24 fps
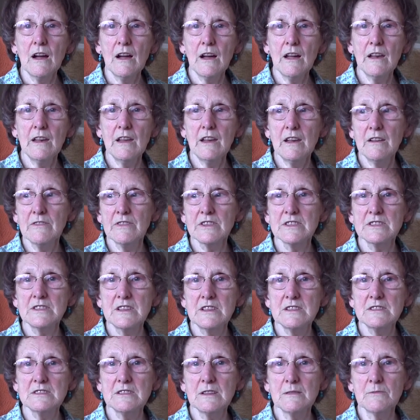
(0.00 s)
And then if I
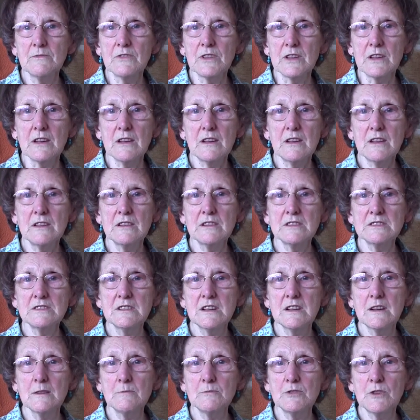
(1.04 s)
say something and it
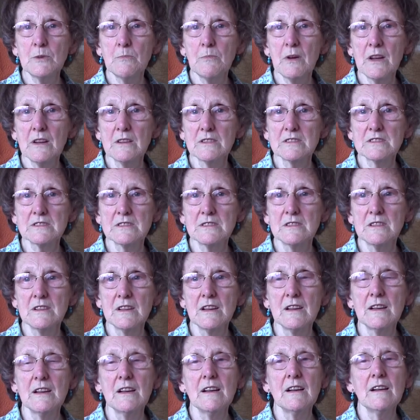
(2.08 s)
doesn't come to pass,
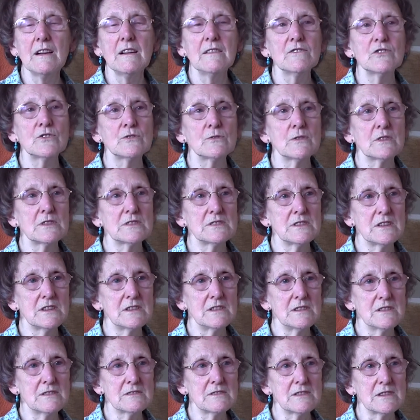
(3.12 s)
so I
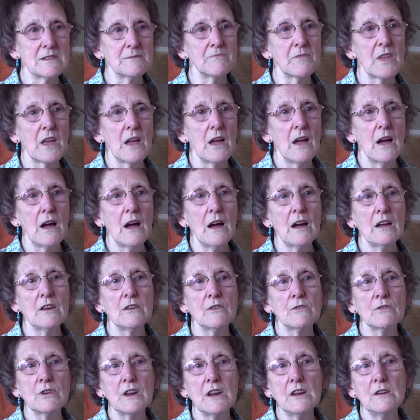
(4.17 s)
said nothing. I
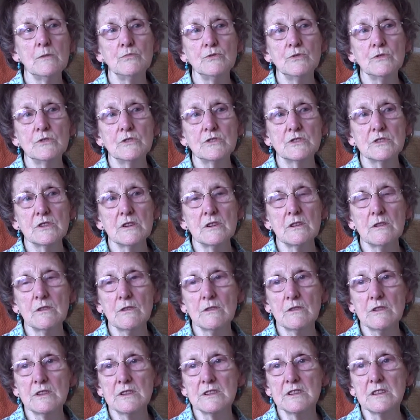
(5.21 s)
had already booked a
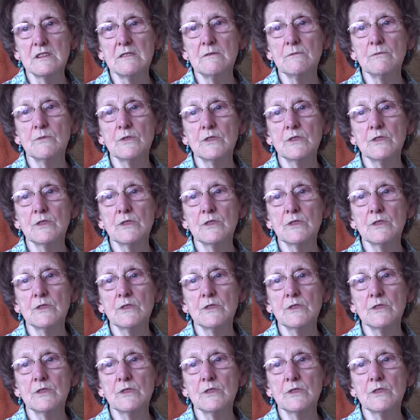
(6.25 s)
holiday